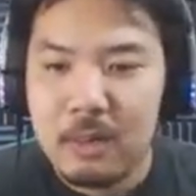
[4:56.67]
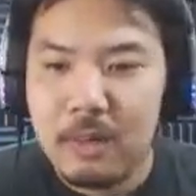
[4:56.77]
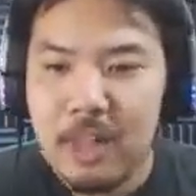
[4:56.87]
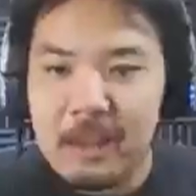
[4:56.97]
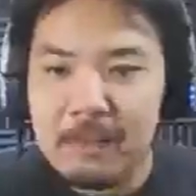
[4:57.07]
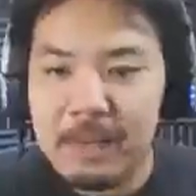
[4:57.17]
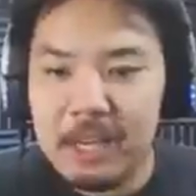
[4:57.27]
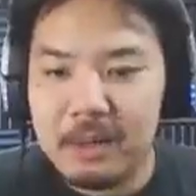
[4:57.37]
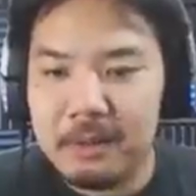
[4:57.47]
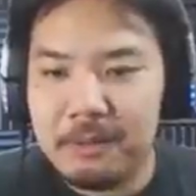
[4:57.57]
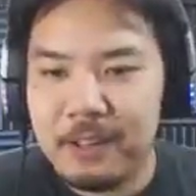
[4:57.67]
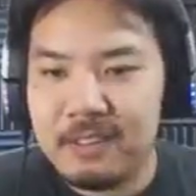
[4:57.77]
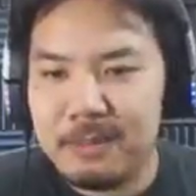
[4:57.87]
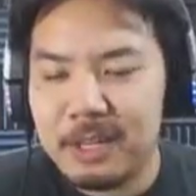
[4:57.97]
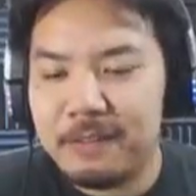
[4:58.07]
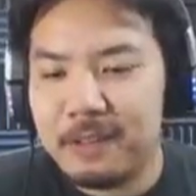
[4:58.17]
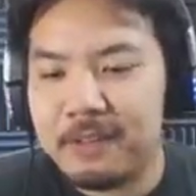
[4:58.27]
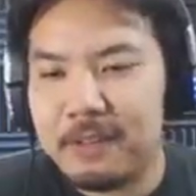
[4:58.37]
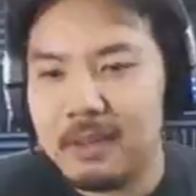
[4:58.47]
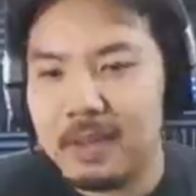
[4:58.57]
We're going to have Big Fisty,
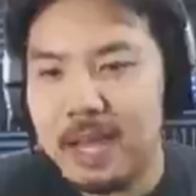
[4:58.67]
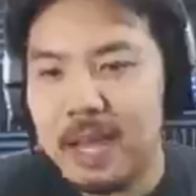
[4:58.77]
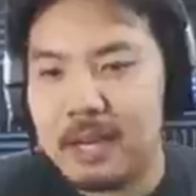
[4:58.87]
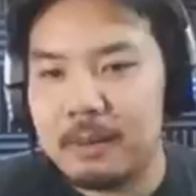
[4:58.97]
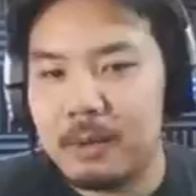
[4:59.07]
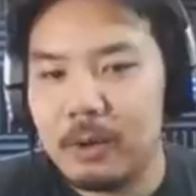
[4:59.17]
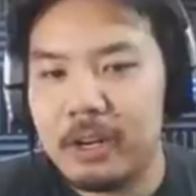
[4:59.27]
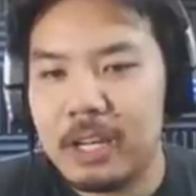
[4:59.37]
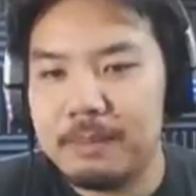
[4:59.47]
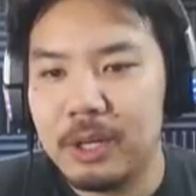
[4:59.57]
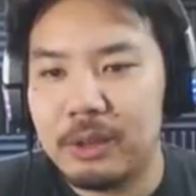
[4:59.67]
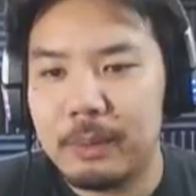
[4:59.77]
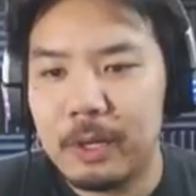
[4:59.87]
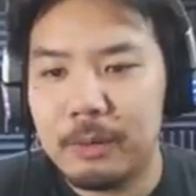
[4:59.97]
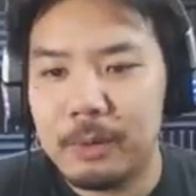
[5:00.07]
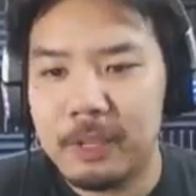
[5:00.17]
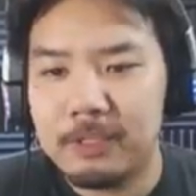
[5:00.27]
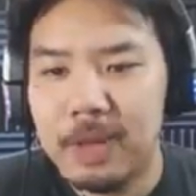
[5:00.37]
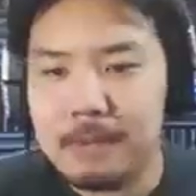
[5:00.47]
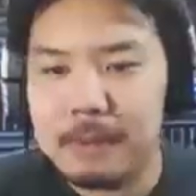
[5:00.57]
McFisty, and Moria can both be
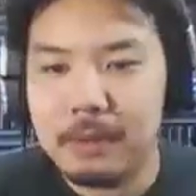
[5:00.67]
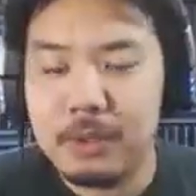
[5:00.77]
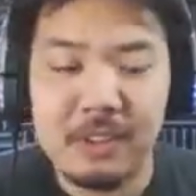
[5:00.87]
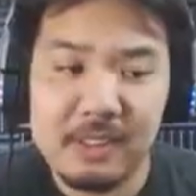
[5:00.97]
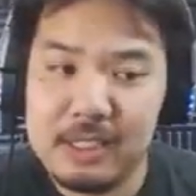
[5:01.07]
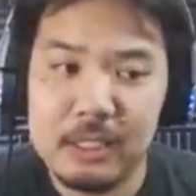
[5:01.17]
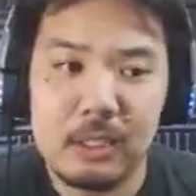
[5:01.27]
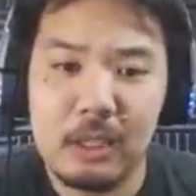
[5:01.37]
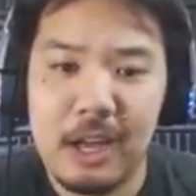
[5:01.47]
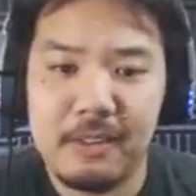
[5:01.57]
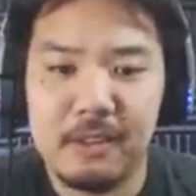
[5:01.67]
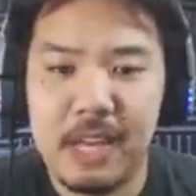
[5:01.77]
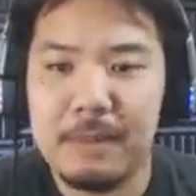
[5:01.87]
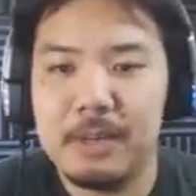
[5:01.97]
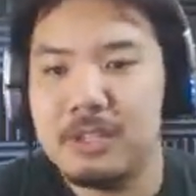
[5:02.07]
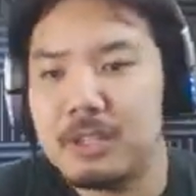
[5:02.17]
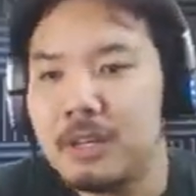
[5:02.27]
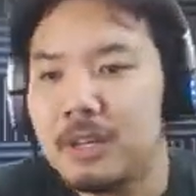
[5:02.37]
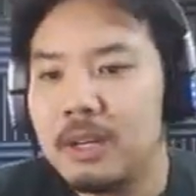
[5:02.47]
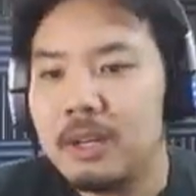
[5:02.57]
replaced by people who just deal lots of damage.
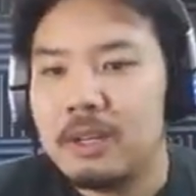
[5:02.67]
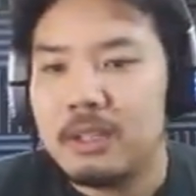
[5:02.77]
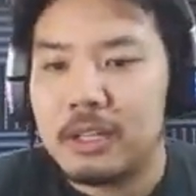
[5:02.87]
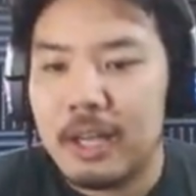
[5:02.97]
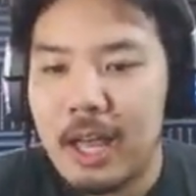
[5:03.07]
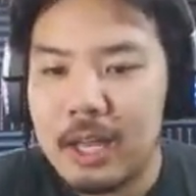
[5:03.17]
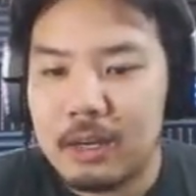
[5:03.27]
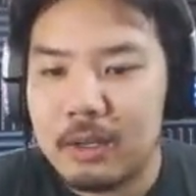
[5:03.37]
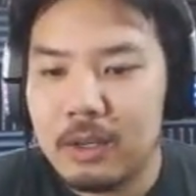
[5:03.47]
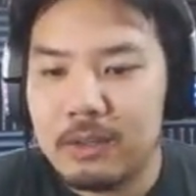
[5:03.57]
You can